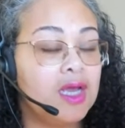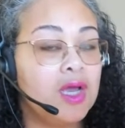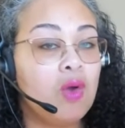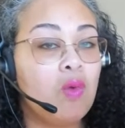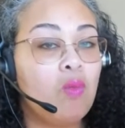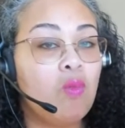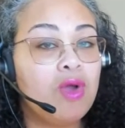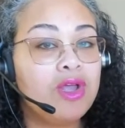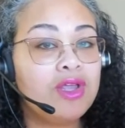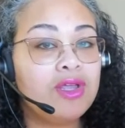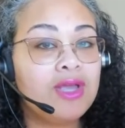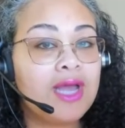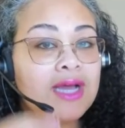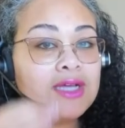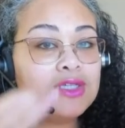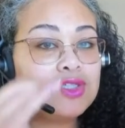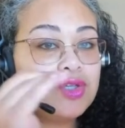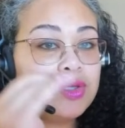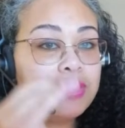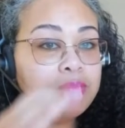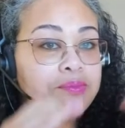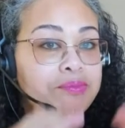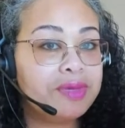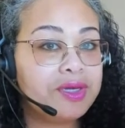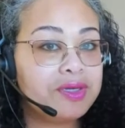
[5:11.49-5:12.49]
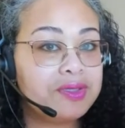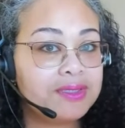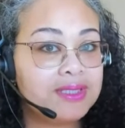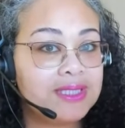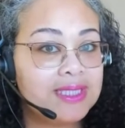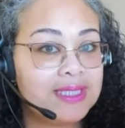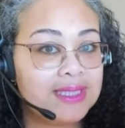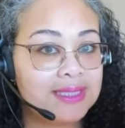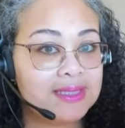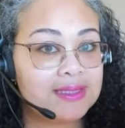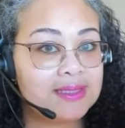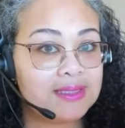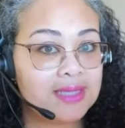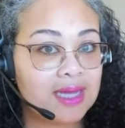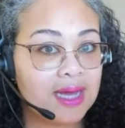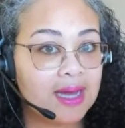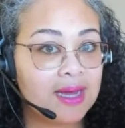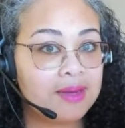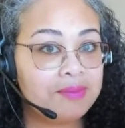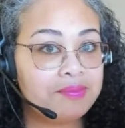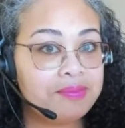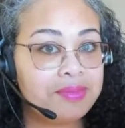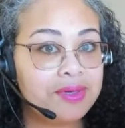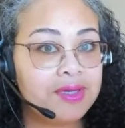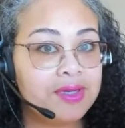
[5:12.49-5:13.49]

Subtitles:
When as you're building a Zap,